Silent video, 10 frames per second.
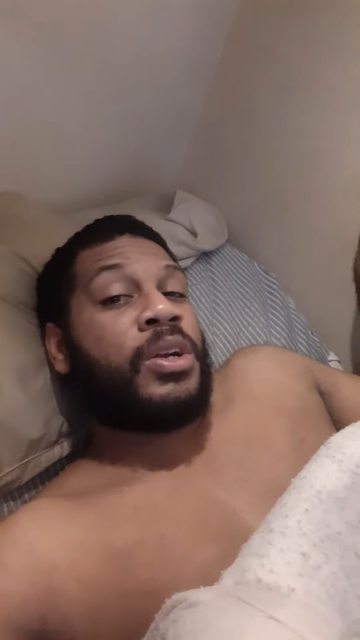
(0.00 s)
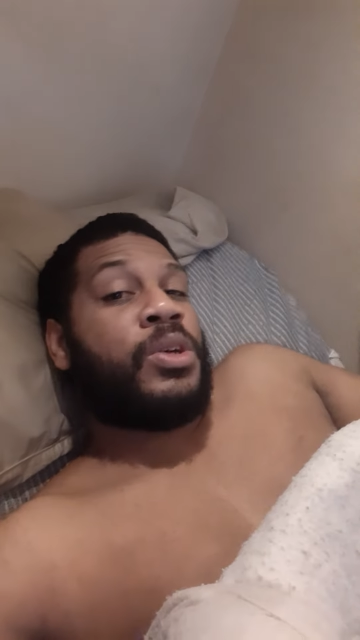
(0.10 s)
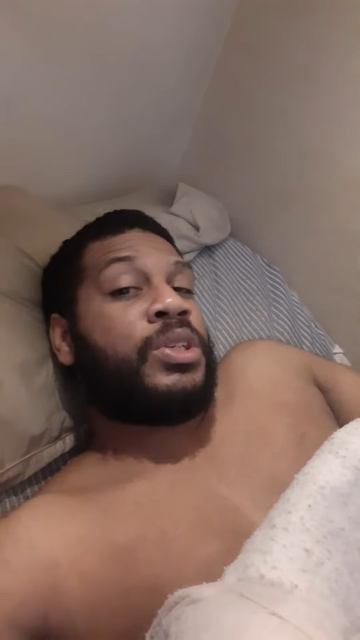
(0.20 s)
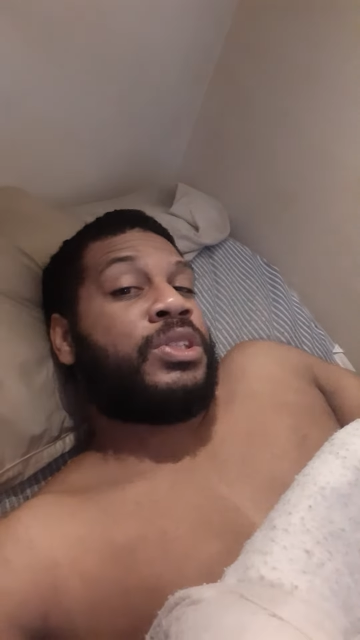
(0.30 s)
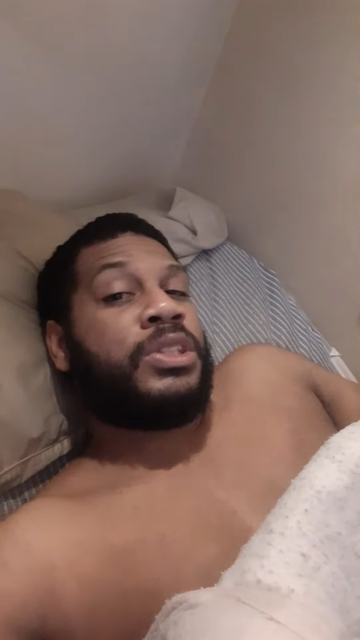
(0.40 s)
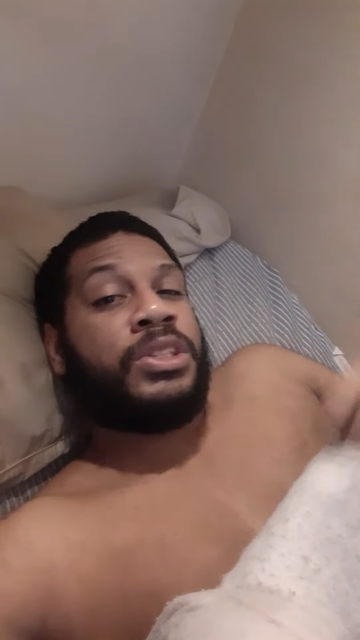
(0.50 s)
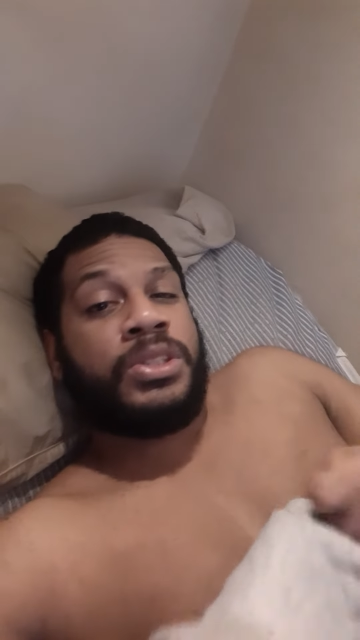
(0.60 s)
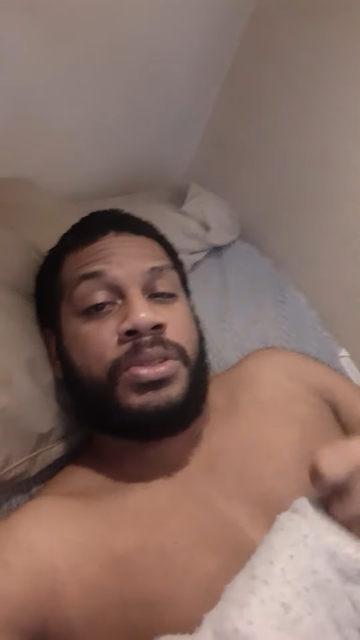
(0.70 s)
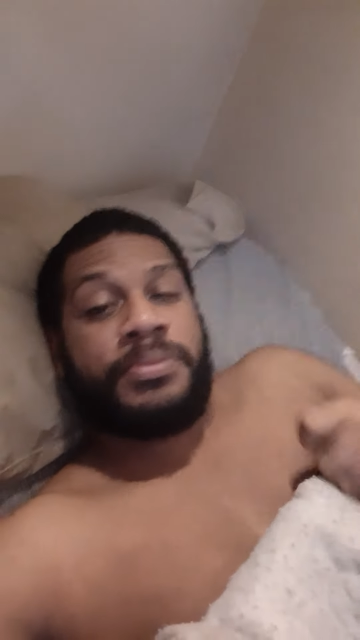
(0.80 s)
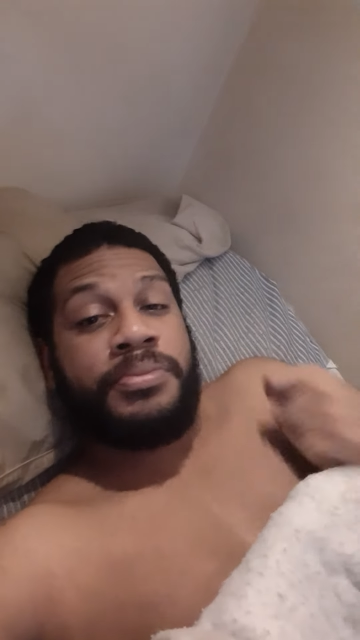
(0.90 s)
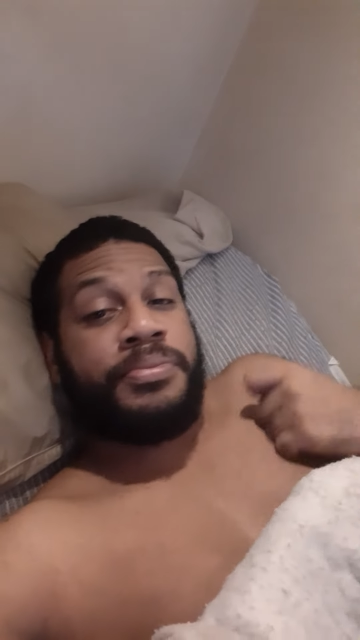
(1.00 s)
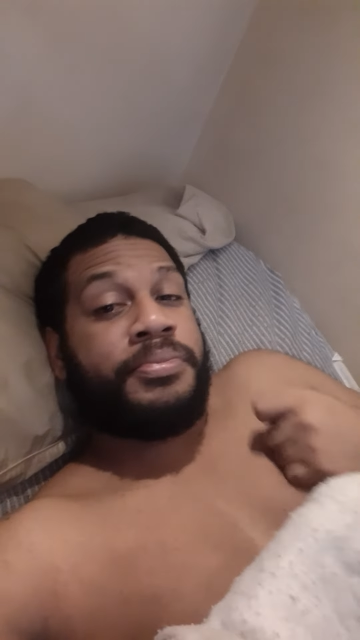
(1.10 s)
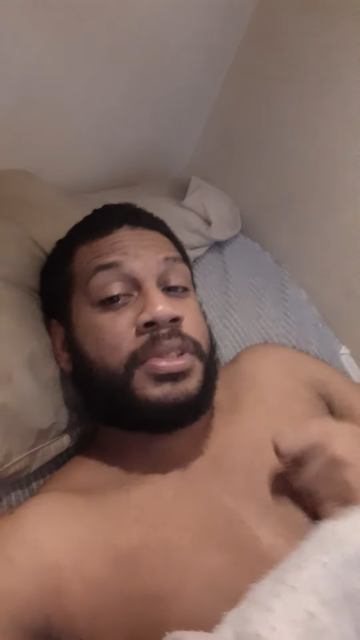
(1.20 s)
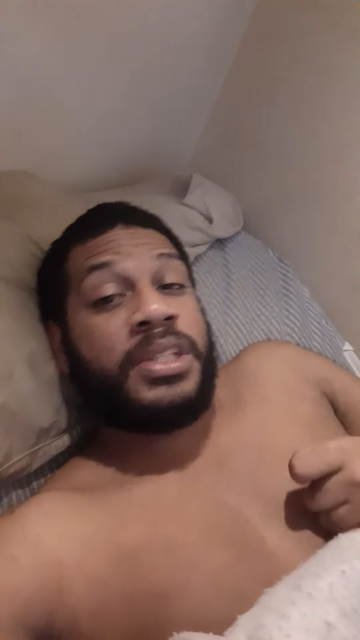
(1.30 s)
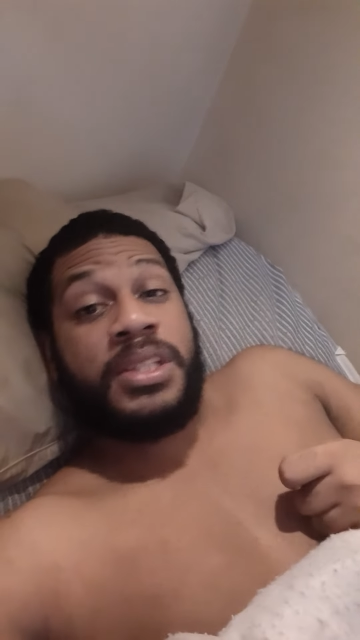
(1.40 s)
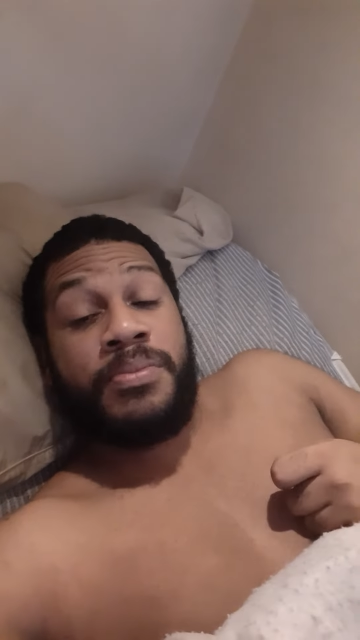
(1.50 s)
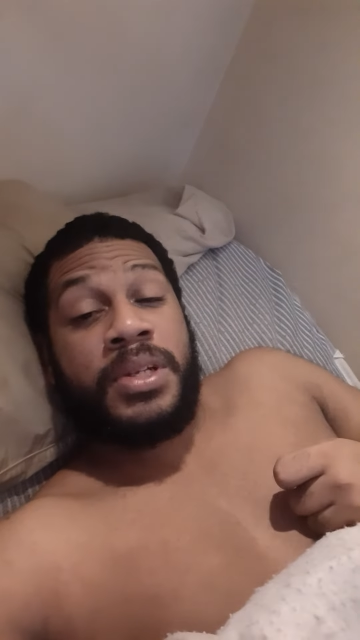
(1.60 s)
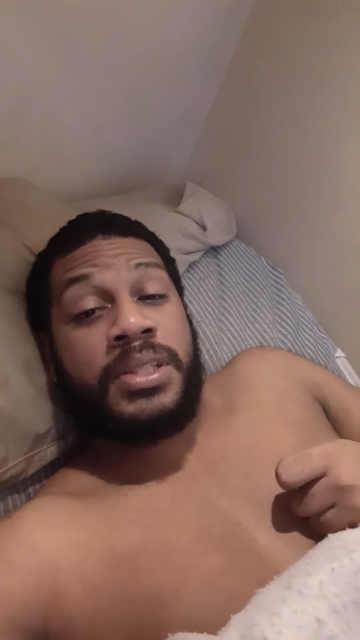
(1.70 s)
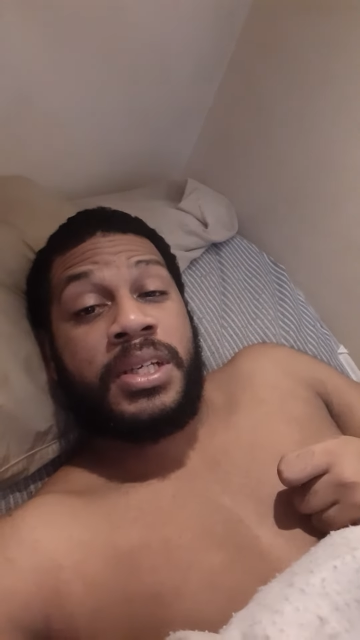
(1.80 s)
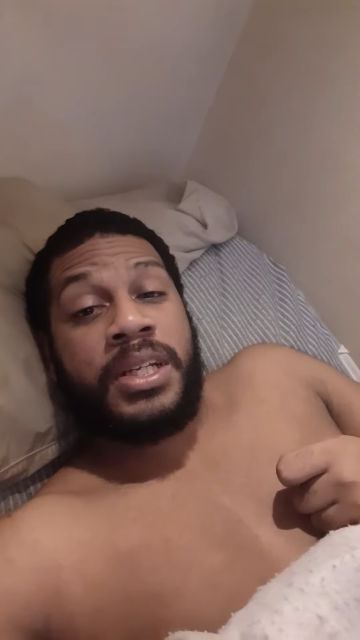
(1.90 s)
last season. This is the
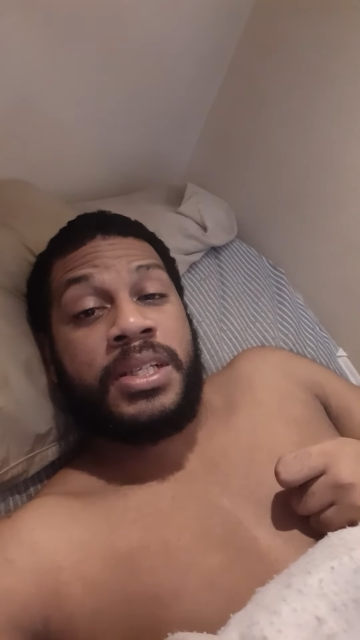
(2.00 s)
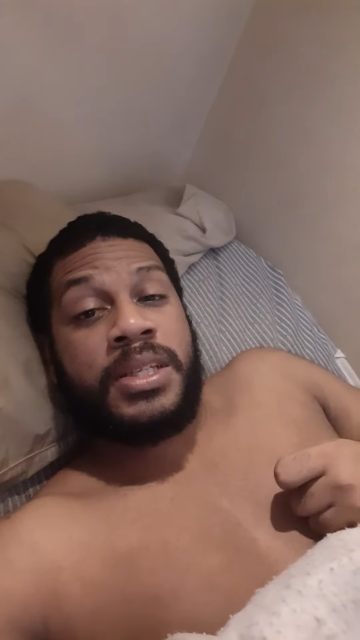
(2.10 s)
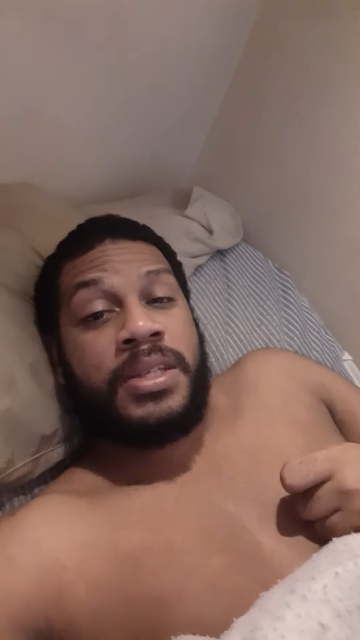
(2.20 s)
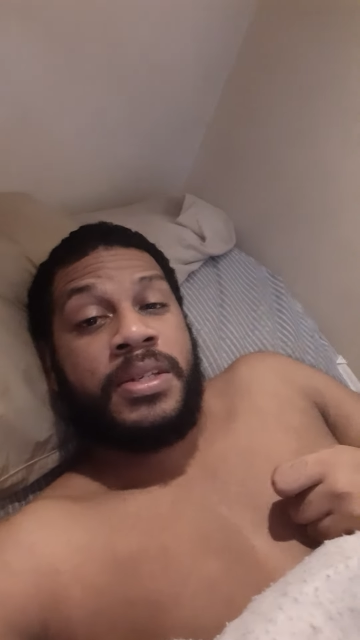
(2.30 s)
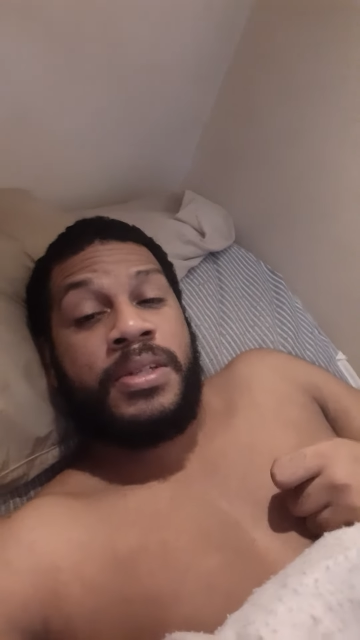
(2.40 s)
mentality.